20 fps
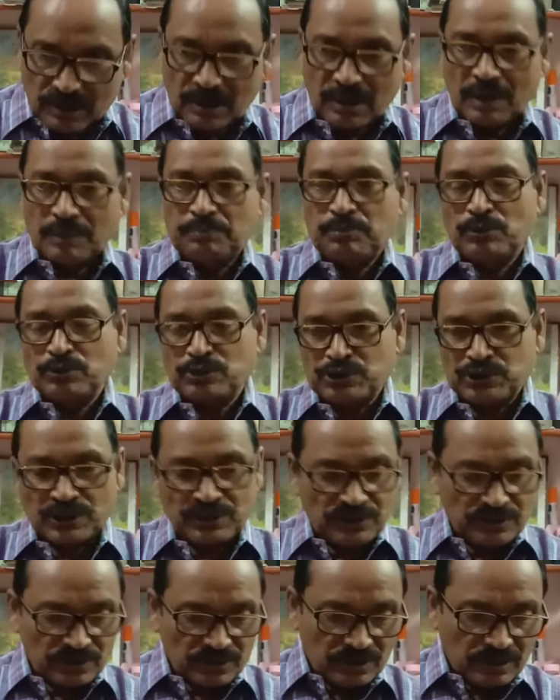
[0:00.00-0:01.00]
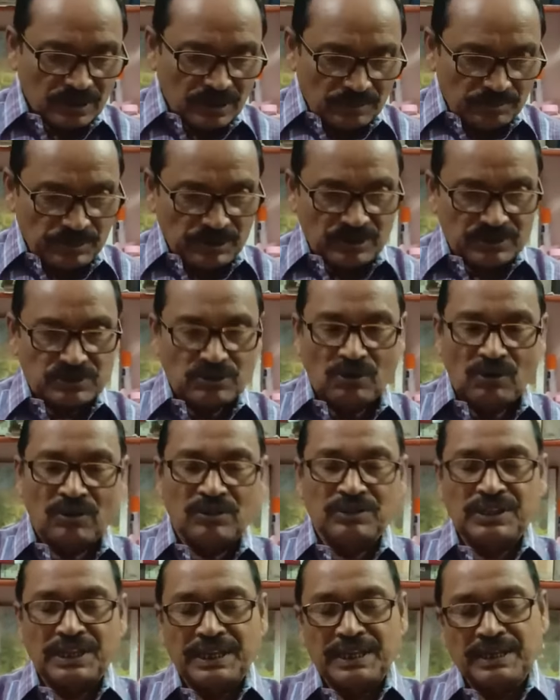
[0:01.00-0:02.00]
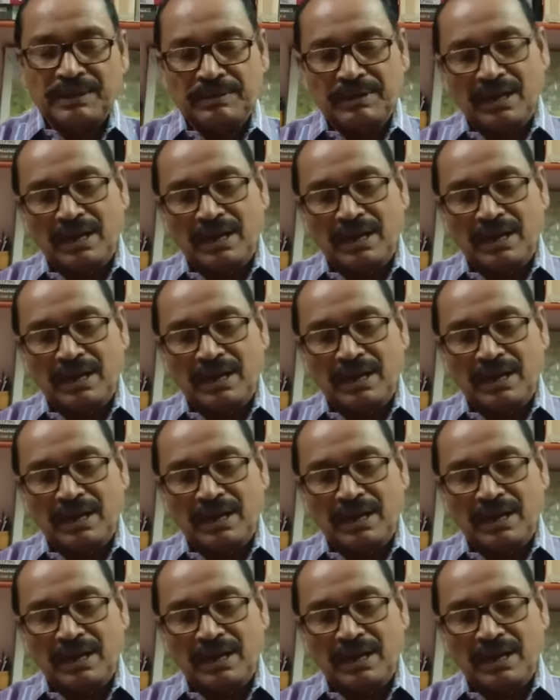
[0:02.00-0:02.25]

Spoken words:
portion, because all the